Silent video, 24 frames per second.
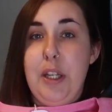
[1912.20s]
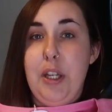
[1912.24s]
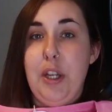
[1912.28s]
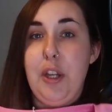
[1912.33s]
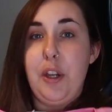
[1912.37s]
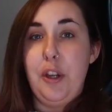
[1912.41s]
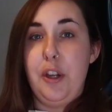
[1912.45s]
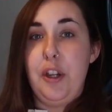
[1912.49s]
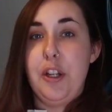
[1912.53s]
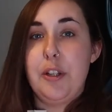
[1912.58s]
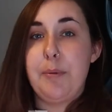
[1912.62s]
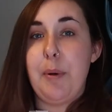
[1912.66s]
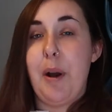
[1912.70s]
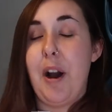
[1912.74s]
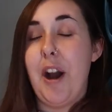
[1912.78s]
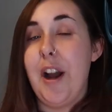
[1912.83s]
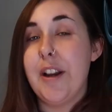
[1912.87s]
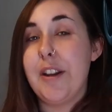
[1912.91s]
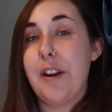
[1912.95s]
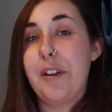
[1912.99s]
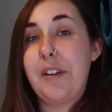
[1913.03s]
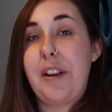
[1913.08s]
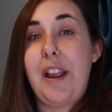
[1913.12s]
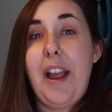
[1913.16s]
huge, but
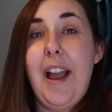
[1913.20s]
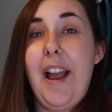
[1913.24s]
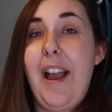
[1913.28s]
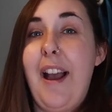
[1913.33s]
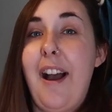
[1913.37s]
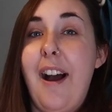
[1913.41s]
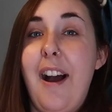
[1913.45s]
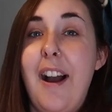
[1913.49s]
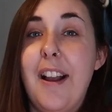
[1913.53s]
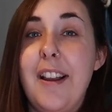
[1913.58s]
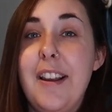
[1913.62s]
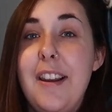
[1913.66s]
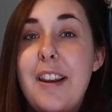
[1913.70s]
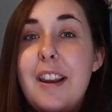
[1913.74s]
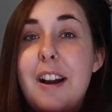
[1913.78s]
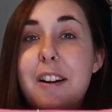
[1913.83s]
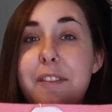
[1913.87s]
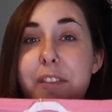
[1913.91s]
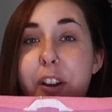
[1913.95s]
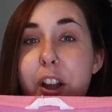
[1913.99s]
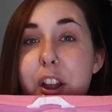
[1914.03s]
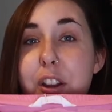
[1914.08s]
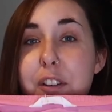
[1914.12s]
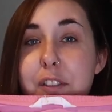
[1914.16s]
I don't care. I
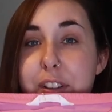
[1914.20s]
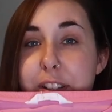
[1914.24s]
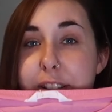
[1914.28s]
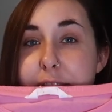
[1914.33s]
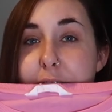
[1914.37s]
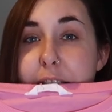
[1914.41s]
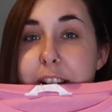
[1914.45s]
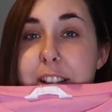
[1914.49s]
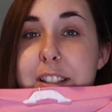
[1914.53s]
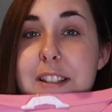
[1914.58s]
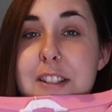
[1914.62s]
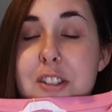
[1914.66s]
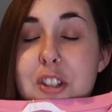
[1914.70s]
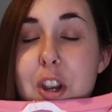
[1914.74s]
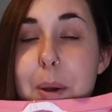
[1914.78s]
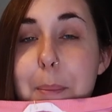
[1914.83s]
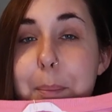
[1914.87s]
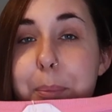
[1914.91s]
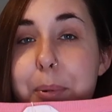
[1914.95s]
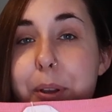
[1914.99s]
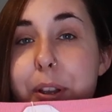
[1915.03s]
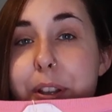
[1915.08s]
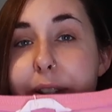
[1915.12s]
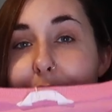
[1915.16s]
love oversized
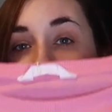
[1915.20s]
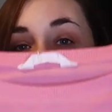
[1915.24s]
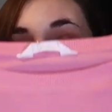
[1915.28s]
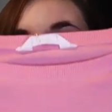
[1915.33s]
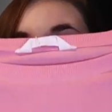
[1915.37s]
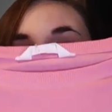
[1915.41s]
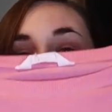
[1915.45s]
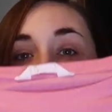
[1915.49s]
jumpers and